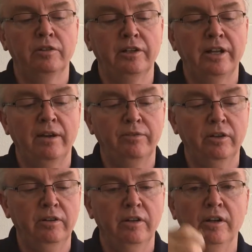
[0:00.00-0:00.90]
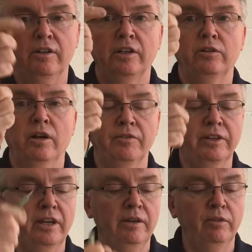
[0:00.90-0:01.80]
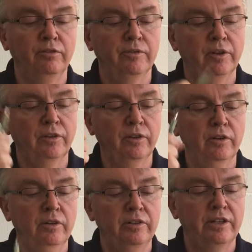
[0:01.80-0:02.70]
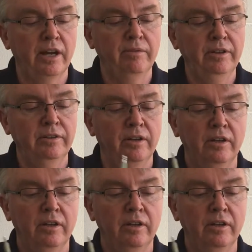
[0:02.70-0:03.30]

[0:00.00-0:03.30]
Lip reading: an adapter. Then you'll have the cable from the third tablet.